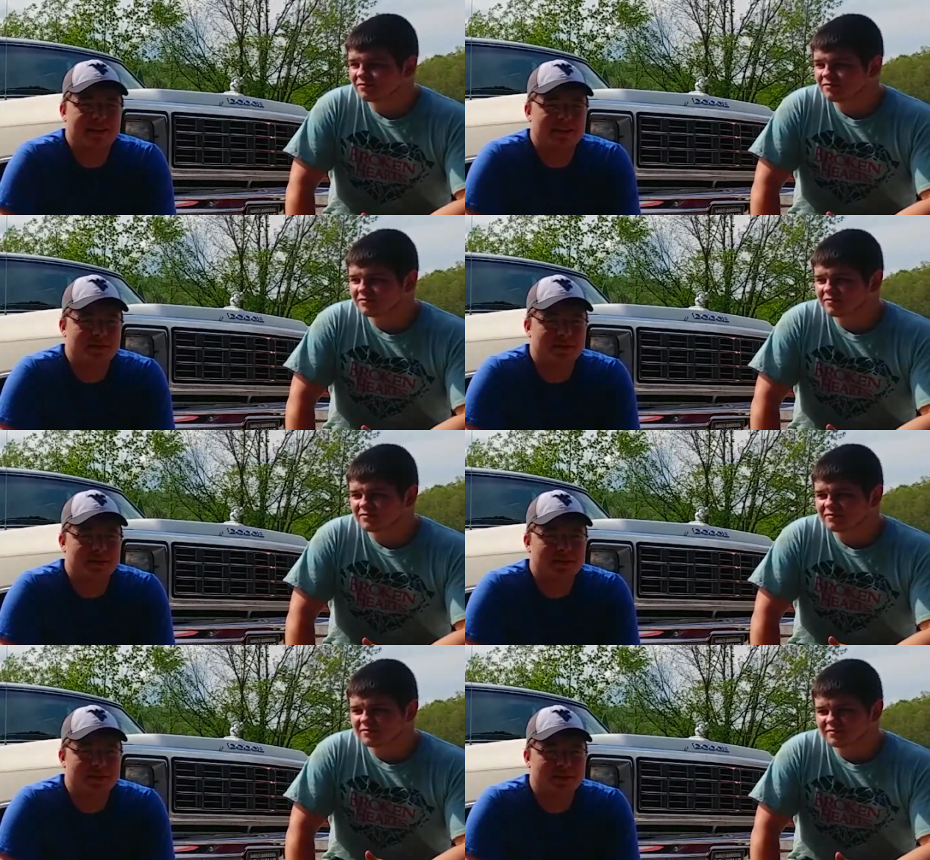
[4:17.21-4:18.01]

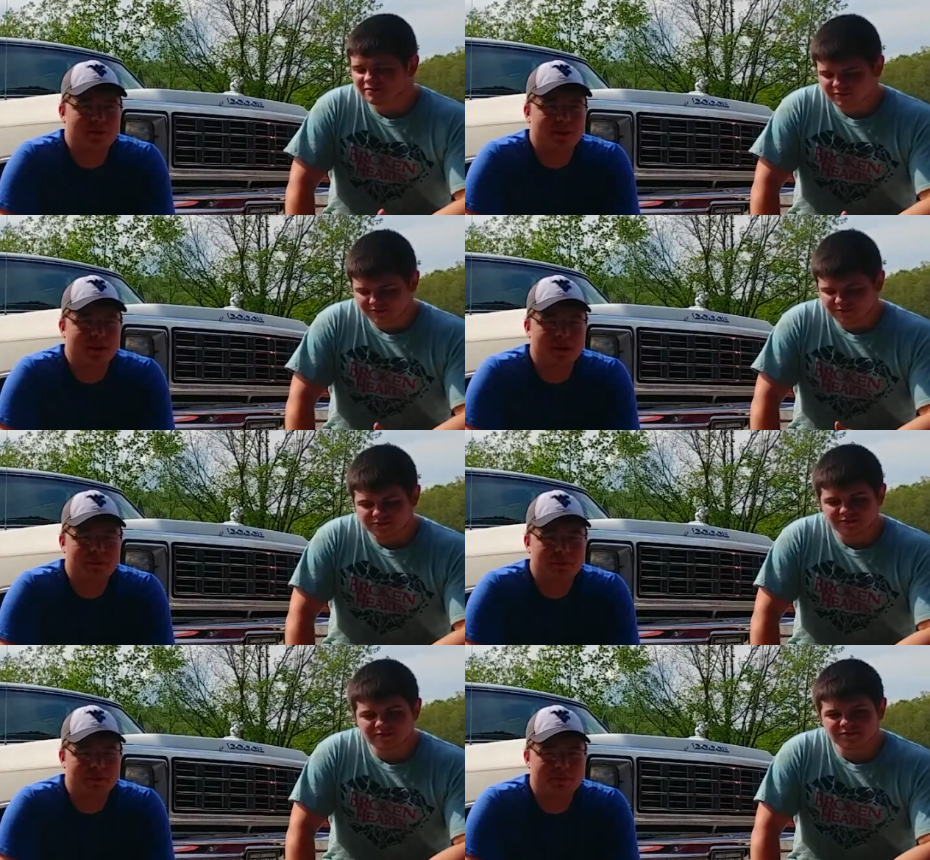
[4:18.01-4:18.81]
Speaker 1: So a lot of
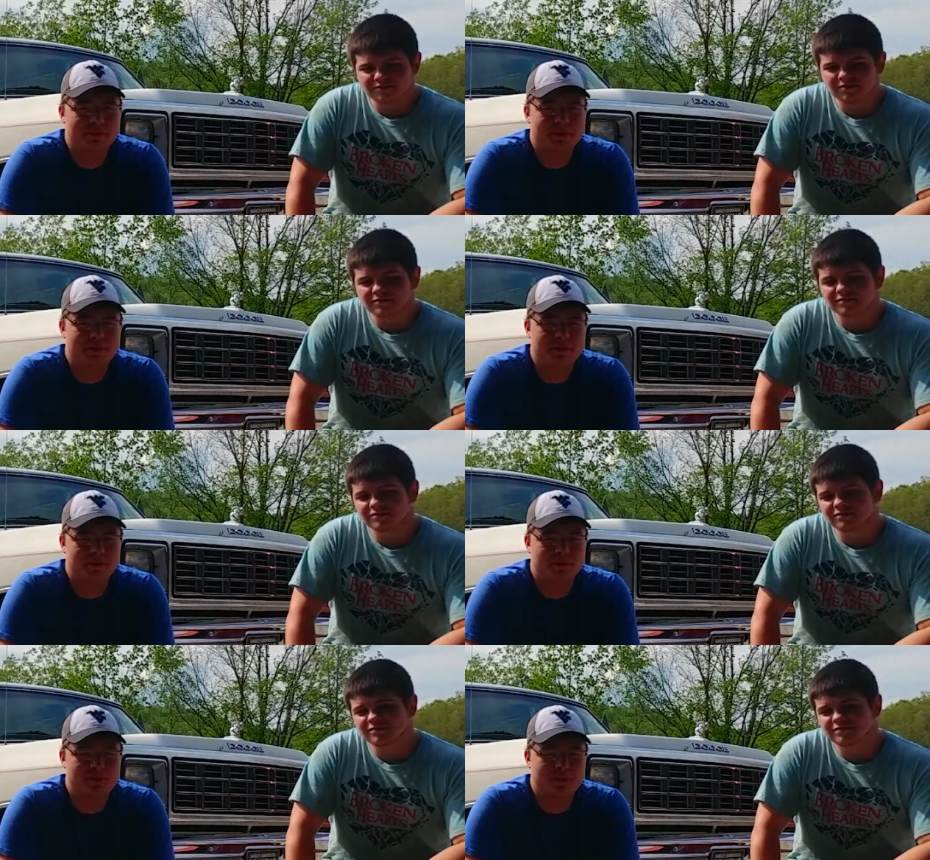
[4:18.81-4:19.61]
people convert it
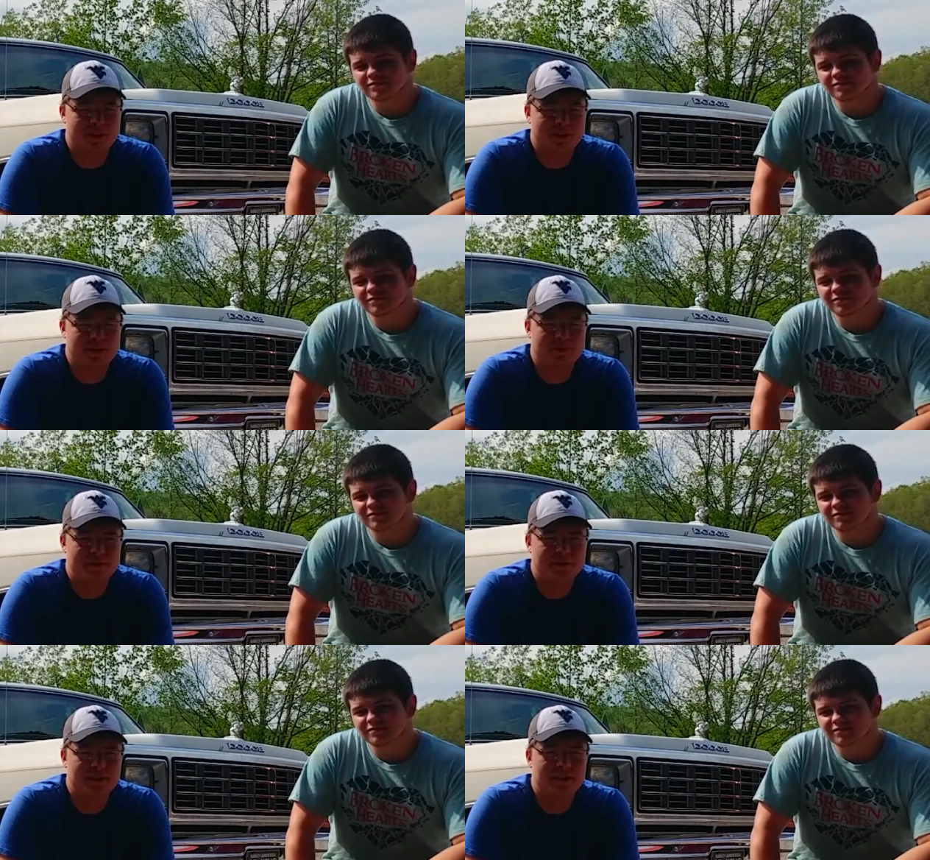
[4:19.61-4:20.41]
to like a Chevy
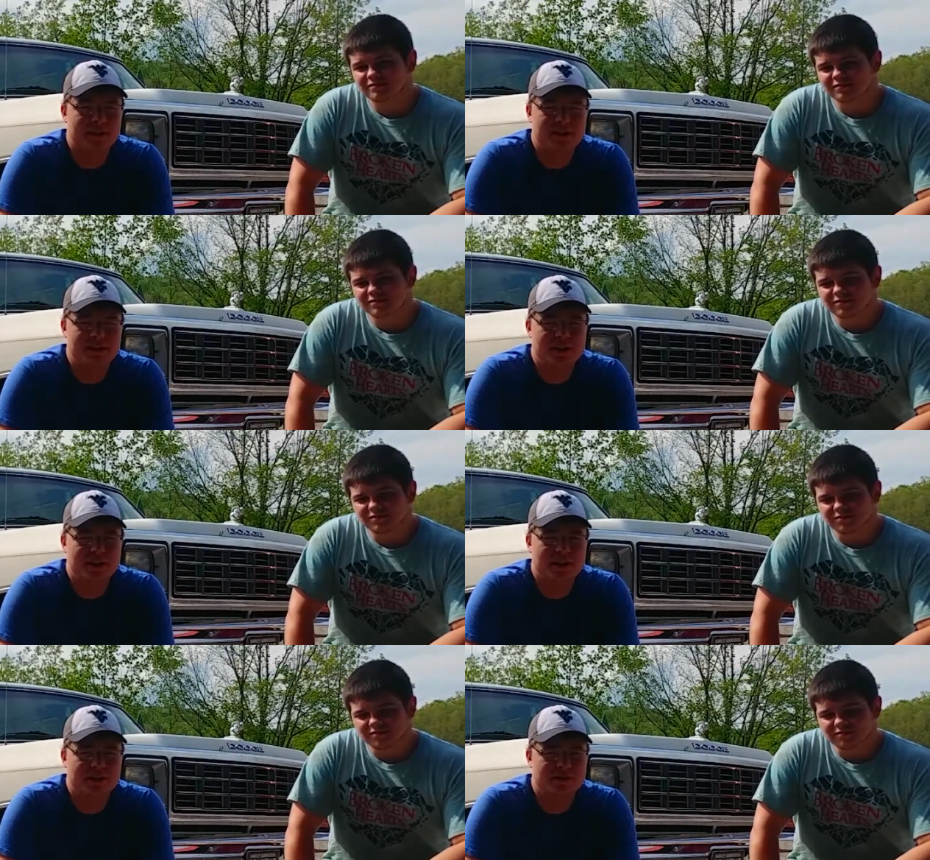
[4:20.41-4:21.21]
style
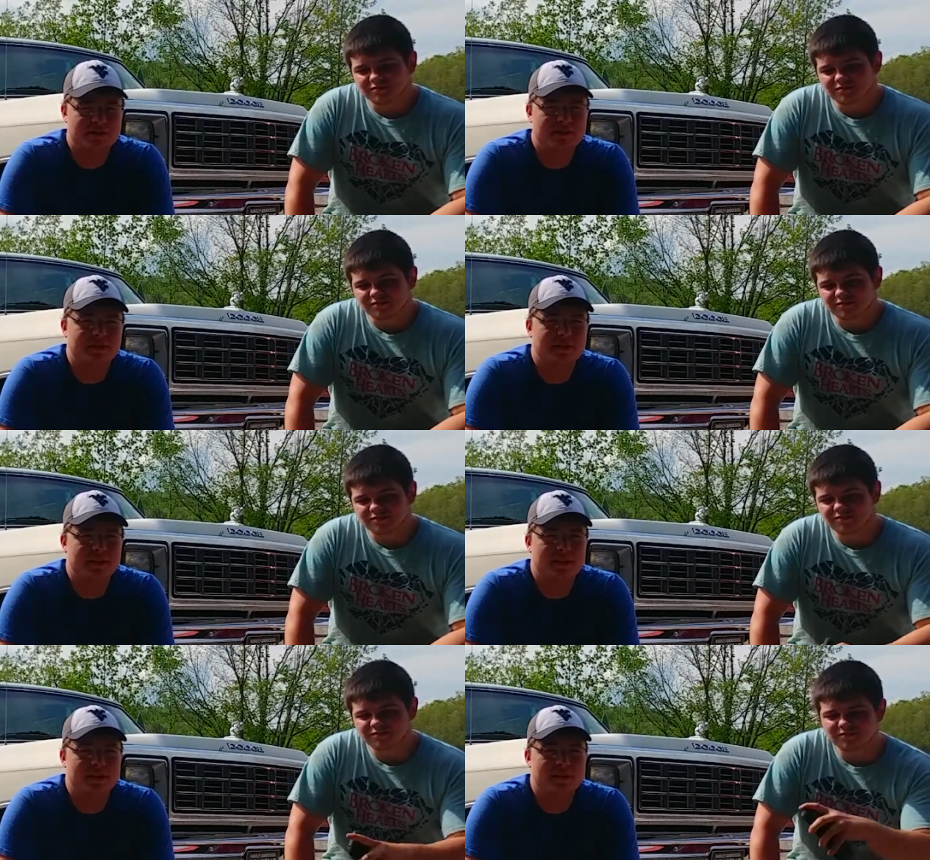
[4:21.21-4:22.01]
HEI ignition,
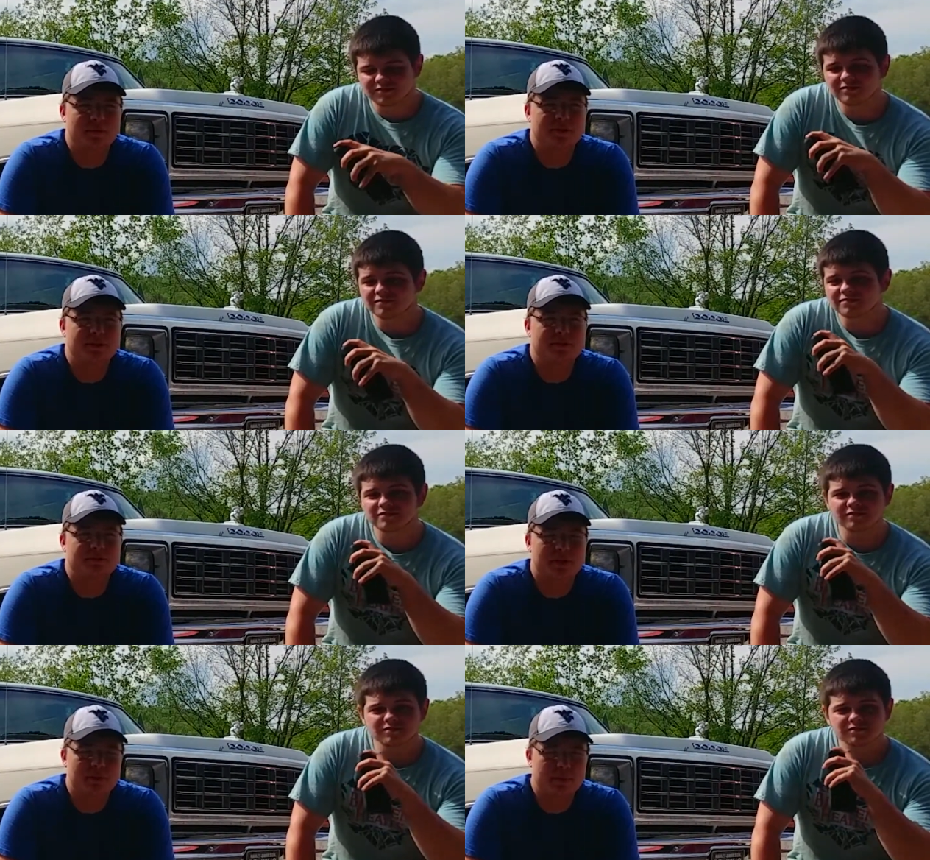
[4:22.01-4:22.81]
which is
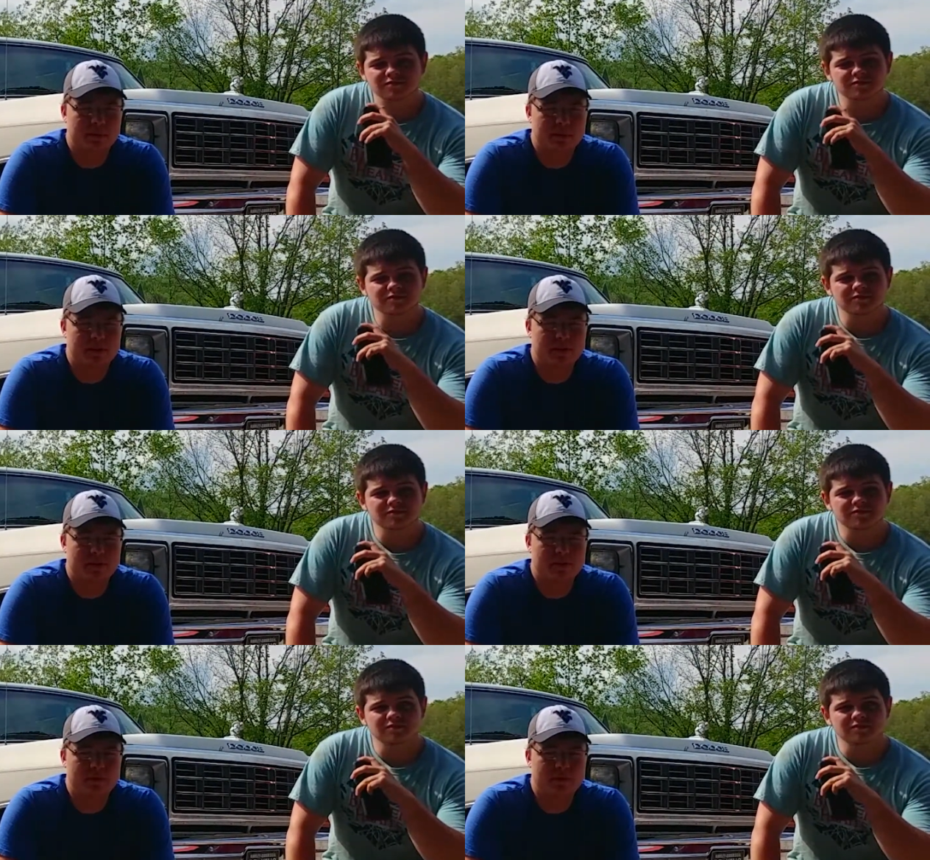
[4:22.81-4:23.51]
probably what I'm going to do.